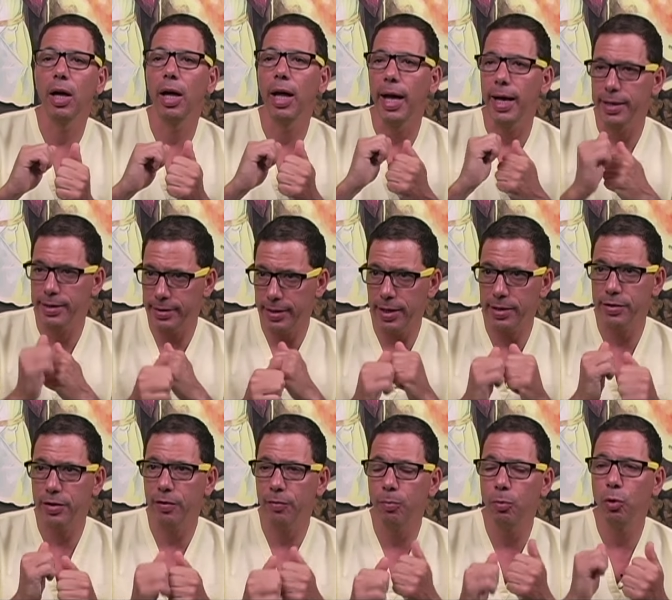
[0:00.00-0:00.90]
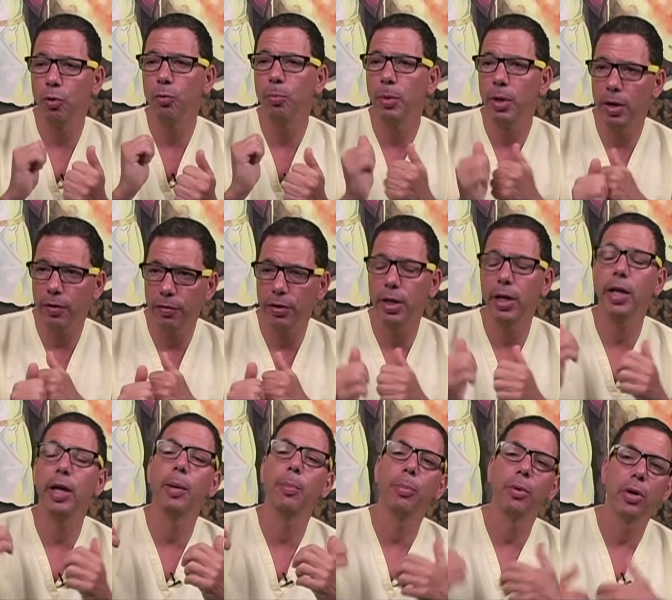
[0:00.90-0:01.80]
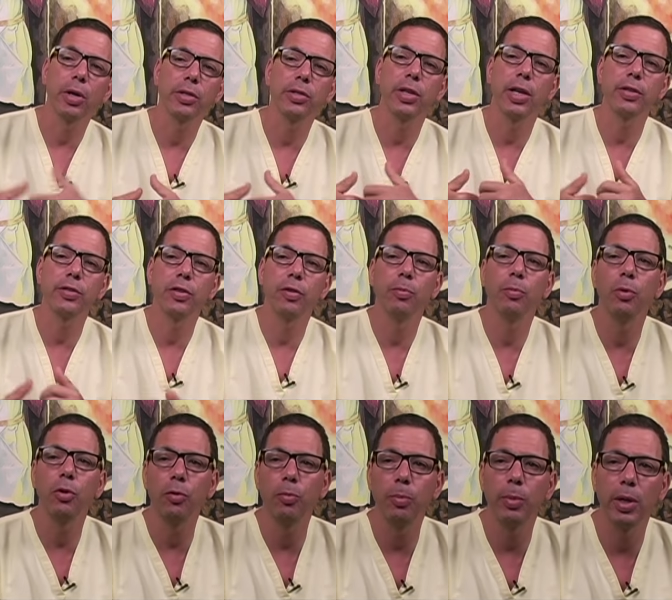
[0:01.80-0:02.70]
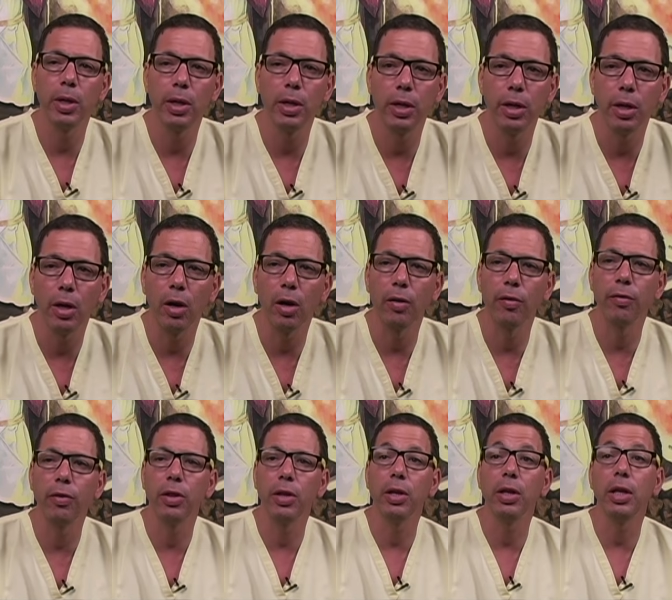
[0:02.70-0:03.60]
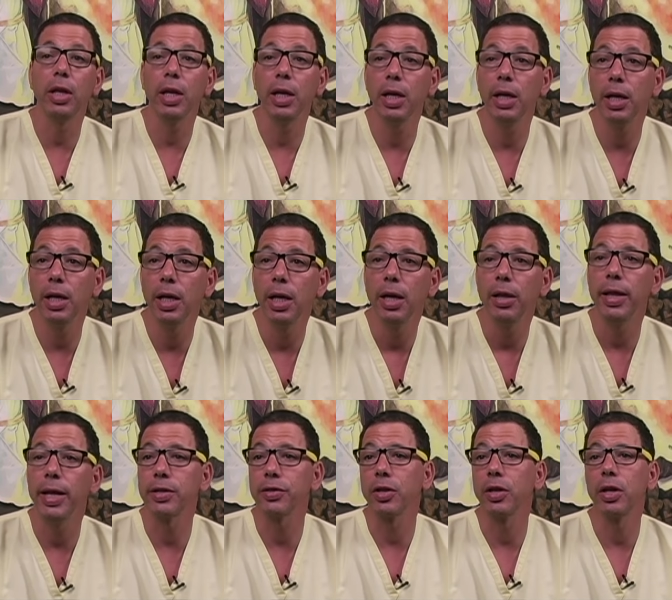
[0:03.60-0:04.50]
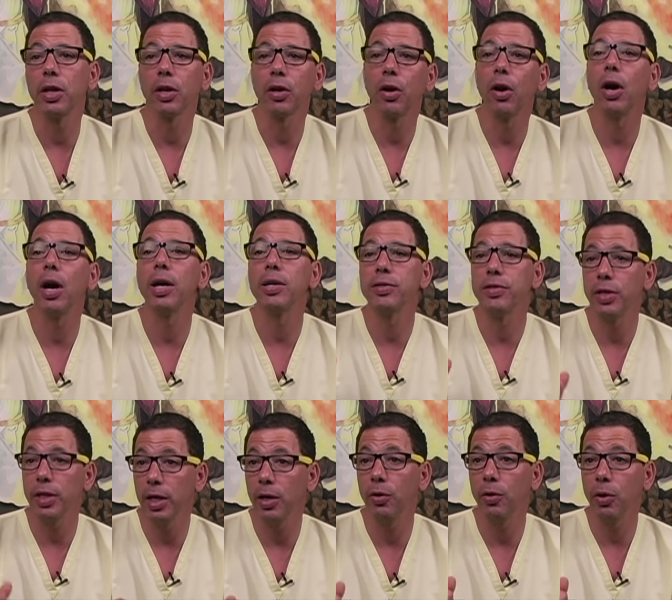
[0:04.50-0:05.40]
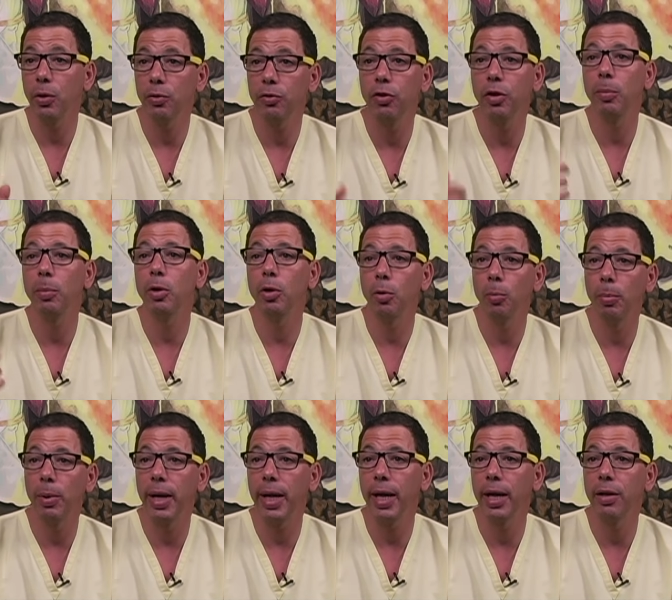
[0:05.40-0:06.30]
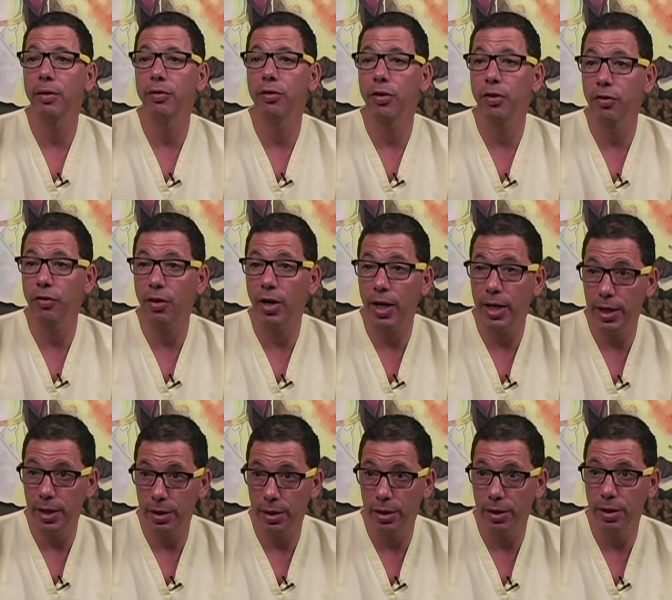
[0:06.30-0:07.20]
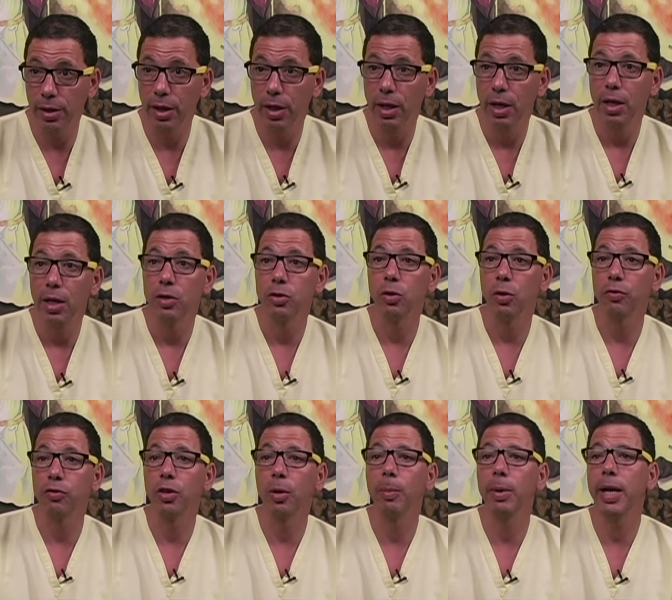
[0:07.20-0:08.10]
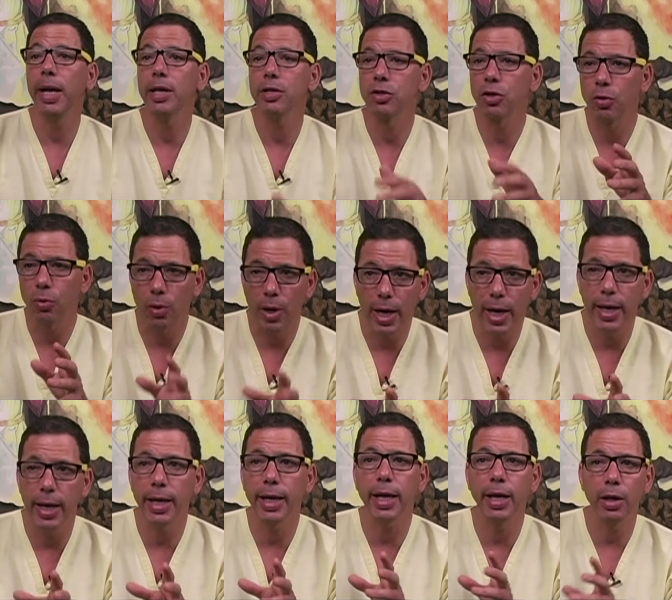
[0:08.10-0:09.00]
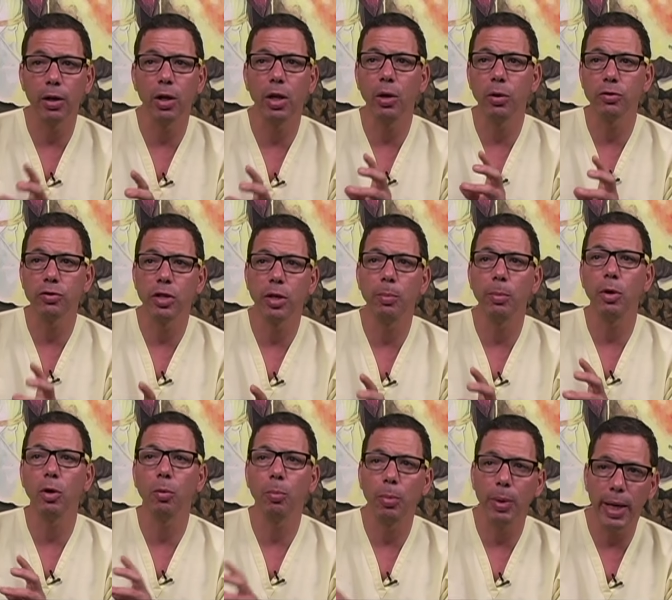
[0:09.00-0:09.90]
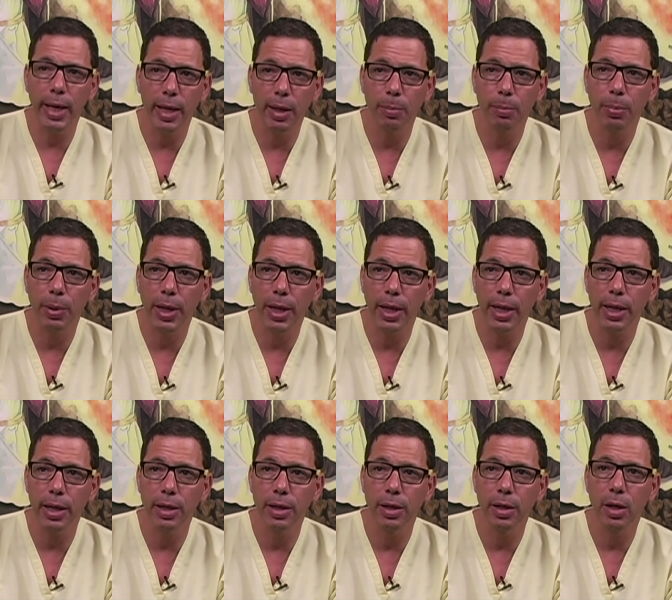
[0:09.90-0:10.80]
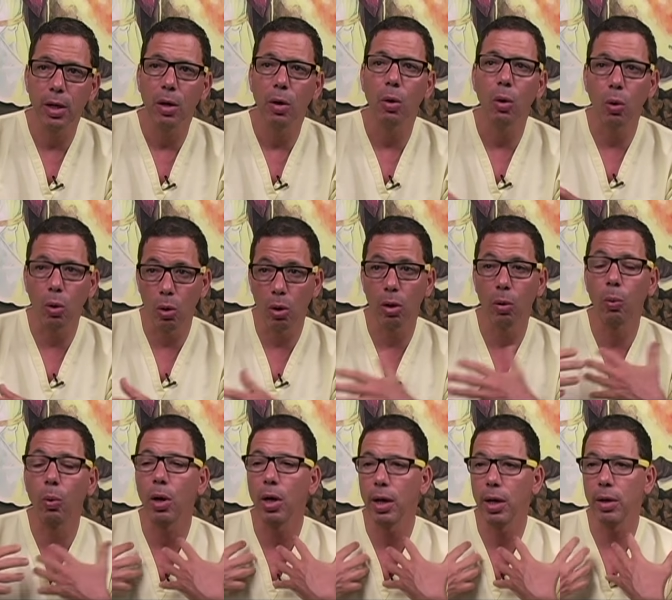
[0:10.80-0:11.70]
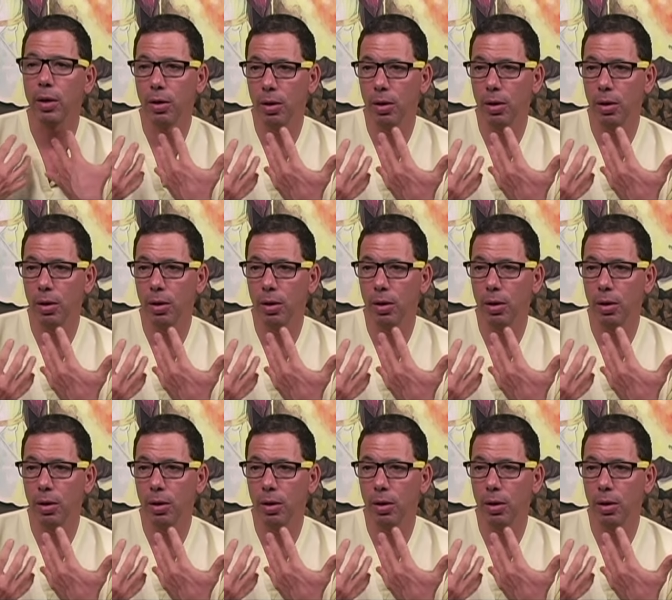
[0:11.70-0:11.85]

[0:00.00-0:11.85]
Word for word: excessive movement of the hip or excessive movement of the knee, that's going to cause the iliotibial band to tighten. So if somebody has chronic iliotibial band pain or what